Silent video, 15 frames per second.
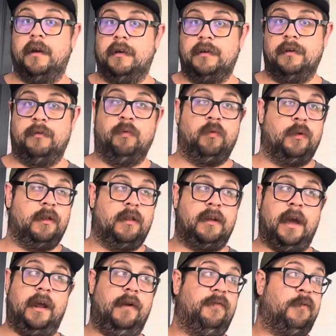because
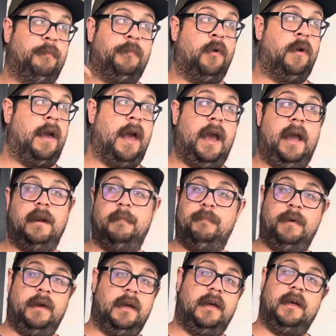skating from point A to
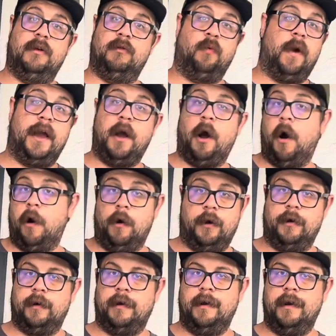B is way
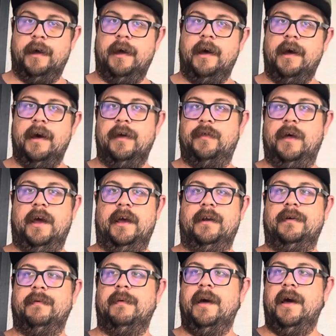harder
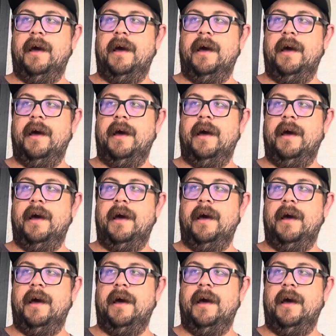than